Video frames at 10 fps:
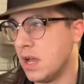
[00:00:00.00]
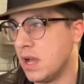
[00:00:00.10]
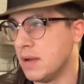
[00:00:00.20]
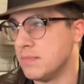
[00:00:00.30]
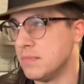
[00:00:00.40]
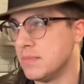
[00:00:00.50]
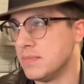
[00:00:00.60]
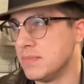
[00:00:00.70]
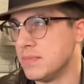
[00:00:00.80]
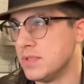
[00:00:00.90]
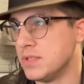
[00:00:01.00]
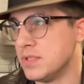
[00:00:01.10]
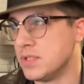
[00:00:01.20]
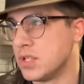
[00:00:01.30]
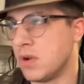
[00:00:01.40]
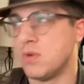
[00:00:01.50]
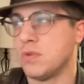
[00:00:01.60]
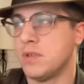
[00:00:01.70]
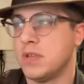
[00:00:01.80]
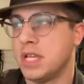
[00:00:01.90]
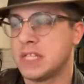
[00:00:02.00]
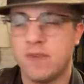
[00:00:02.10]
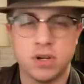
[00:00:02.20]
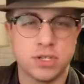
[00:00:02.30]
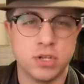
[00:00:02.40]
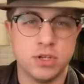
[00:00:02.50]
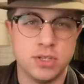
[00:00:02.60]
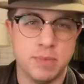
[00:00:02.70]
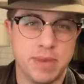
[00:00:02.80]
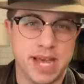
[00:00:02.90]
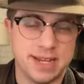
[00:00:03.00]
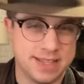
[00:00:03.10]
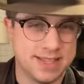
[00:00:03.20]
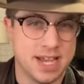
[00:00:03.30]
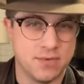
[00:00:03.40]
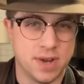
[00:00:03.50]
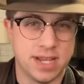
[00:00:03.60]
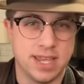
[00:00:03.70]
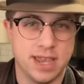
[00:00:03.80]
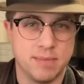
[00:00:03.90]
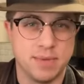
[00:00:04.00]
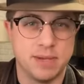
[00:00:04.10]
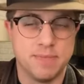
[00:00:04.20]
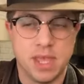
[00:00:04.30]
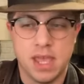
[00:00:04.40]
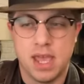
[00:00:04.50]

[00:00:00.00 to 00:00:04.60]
As far as the good, the bad, and the downright campy,